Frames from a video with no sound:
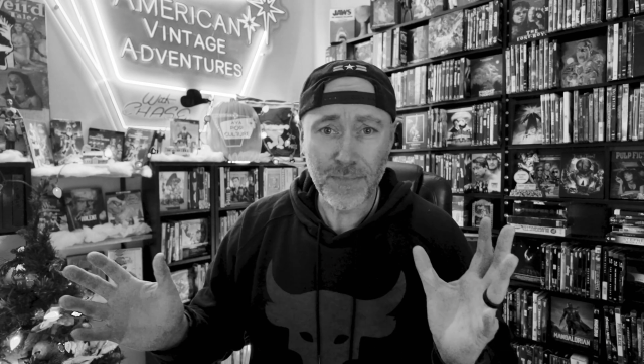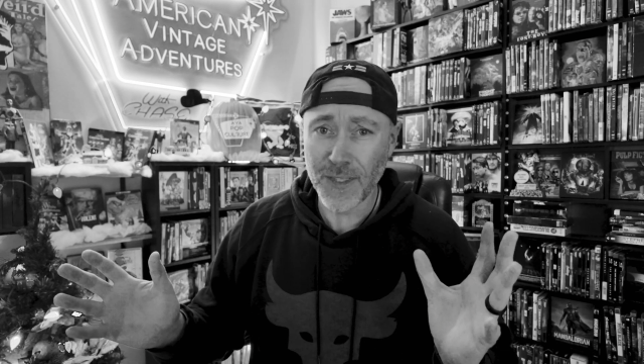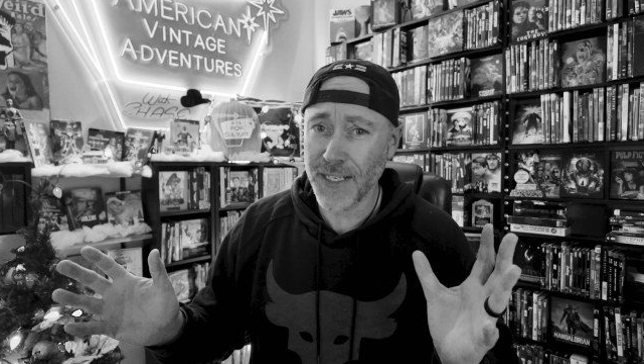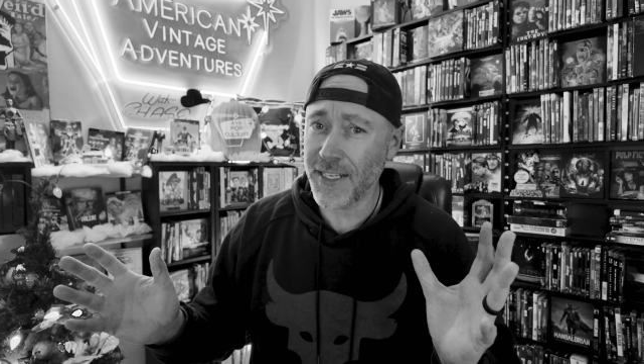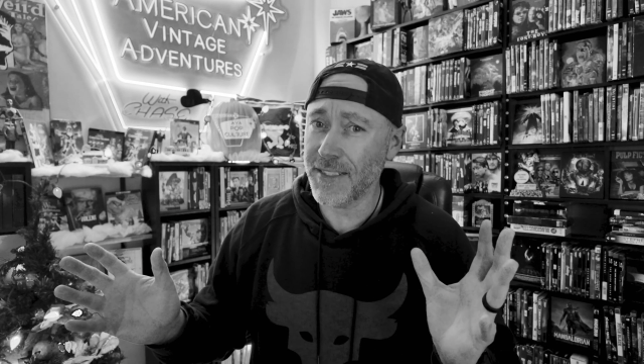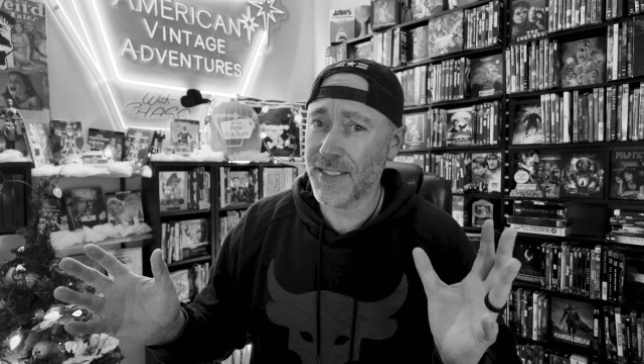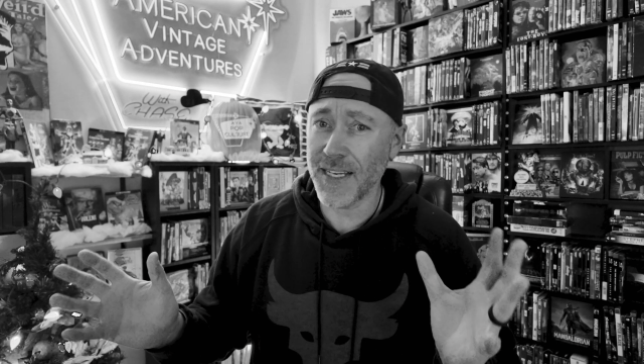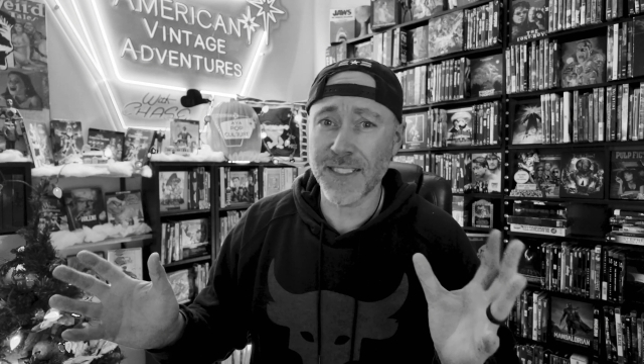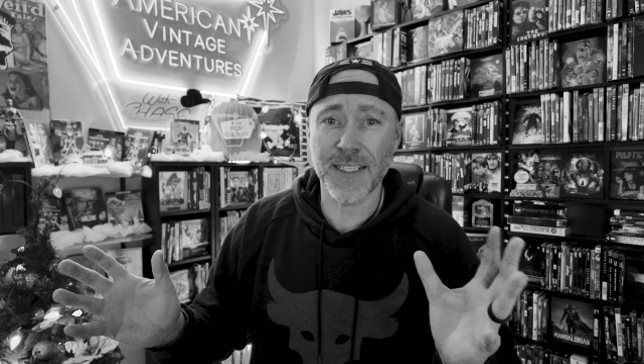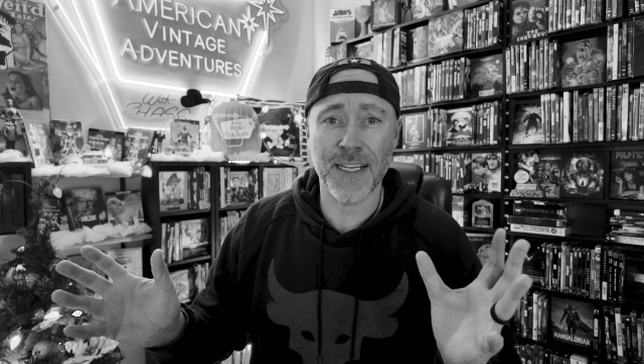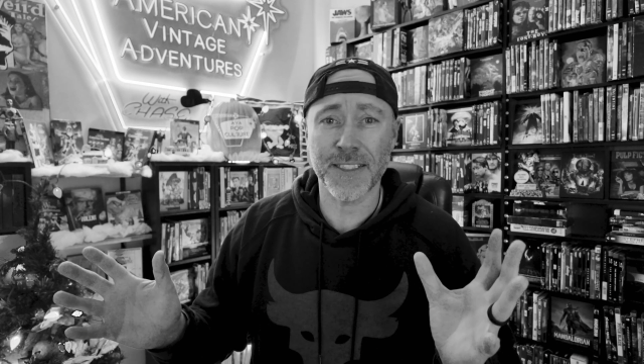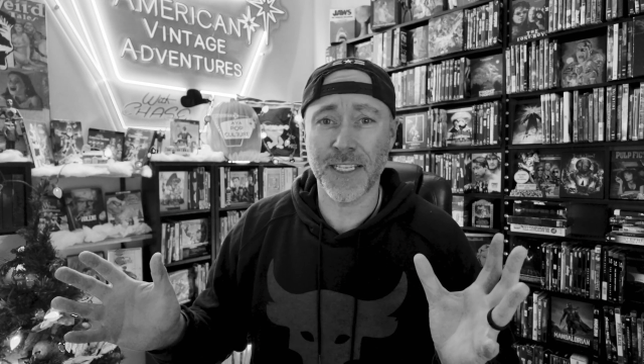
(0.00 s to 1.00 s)
and it does
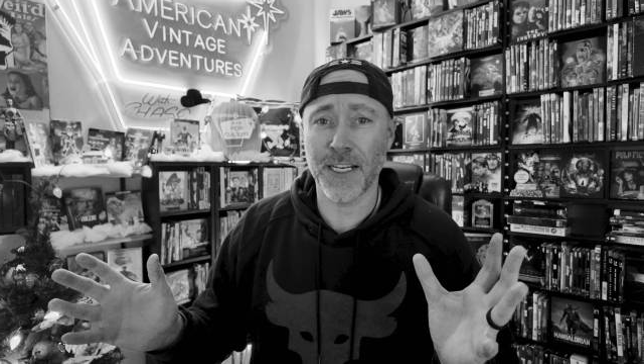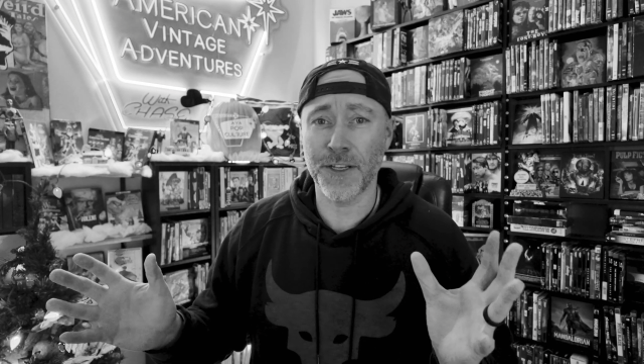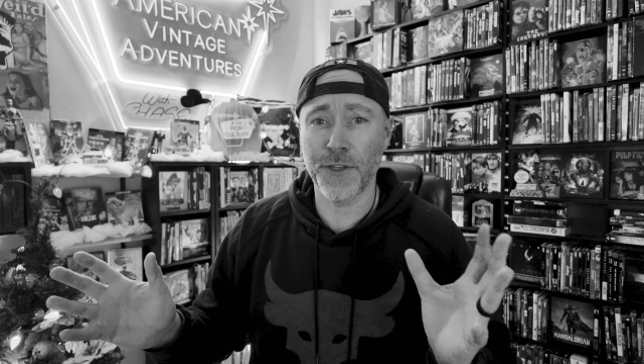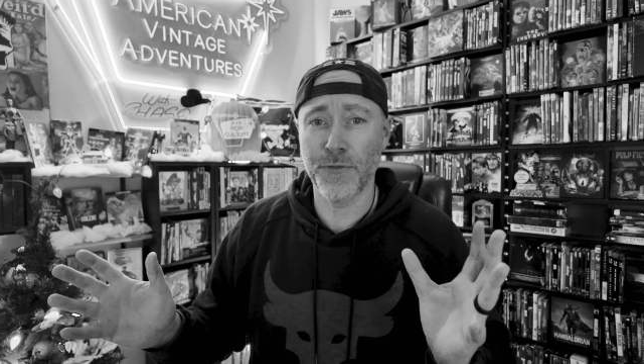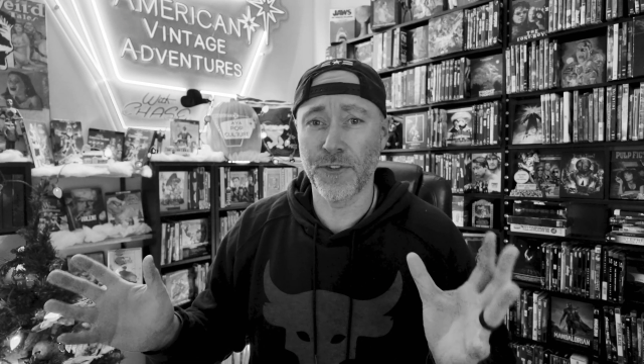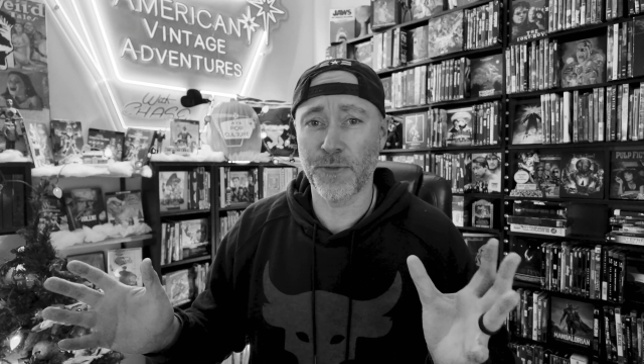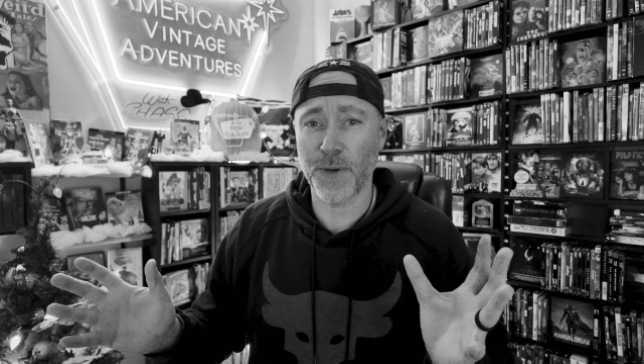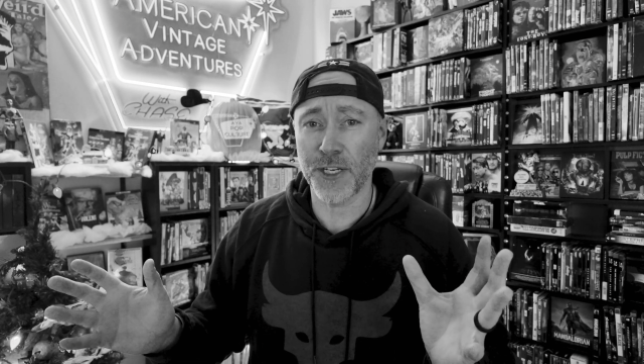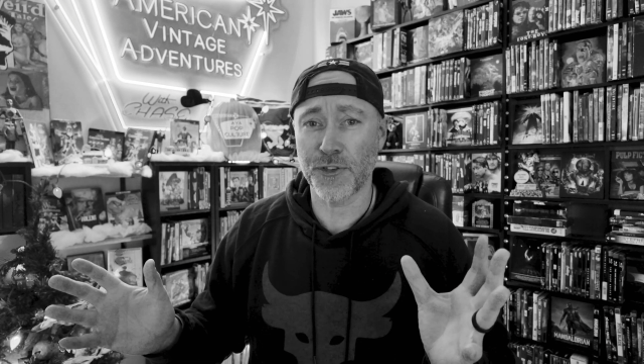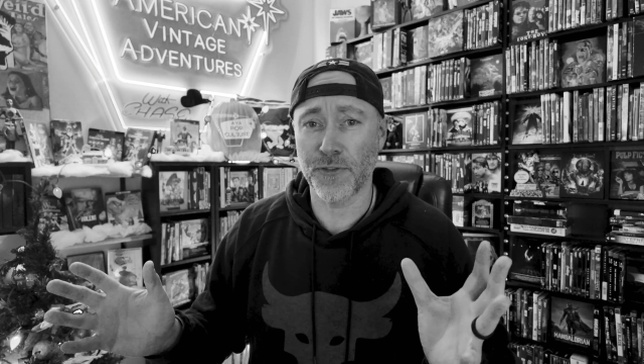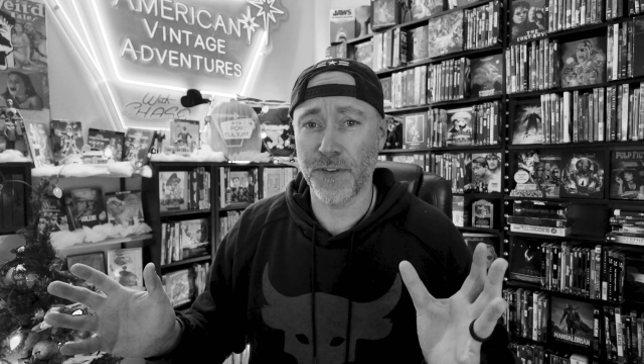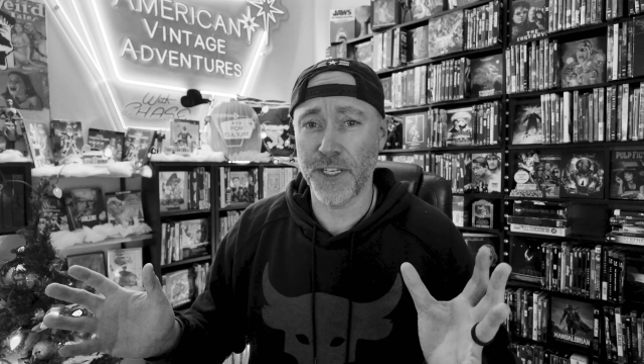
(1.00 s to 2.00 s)
not tell you the
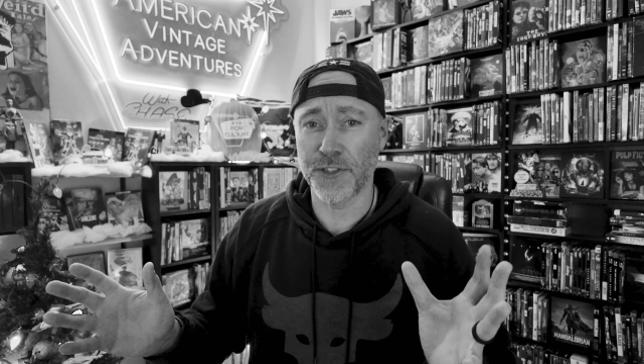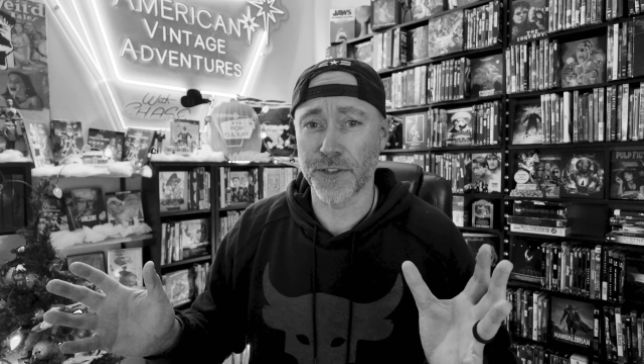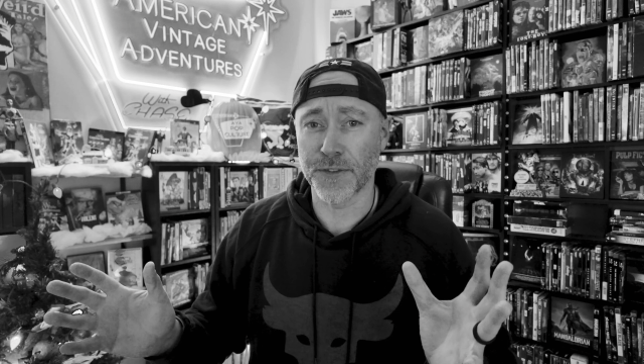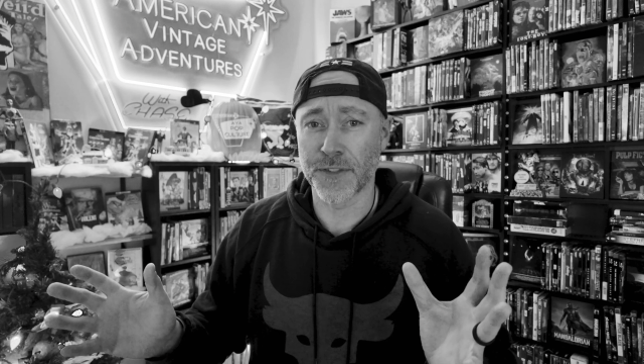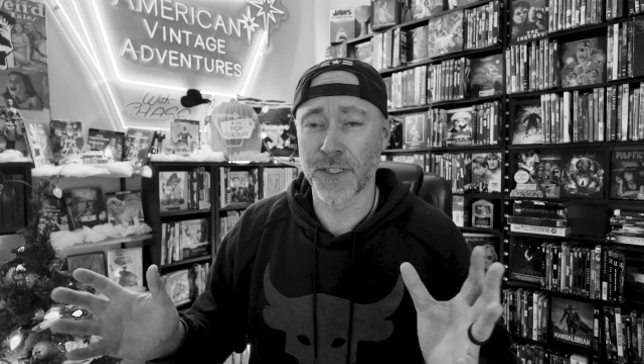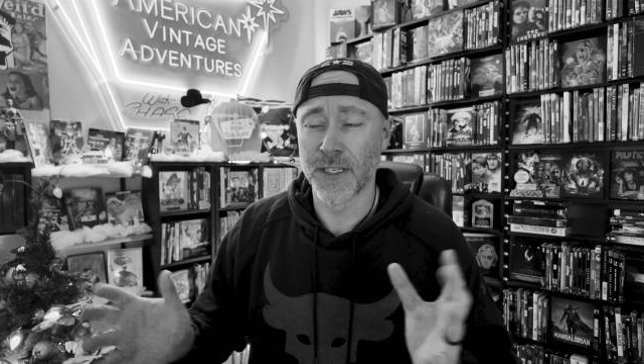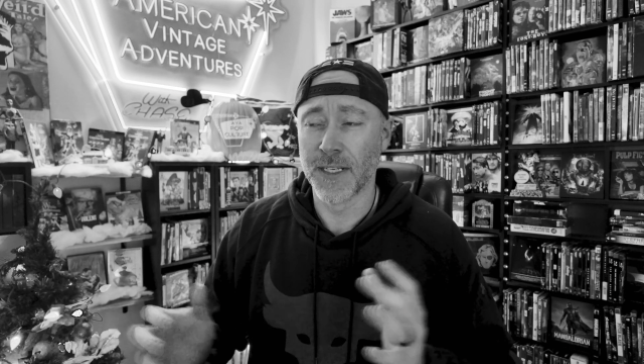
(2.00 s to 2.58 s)
special features.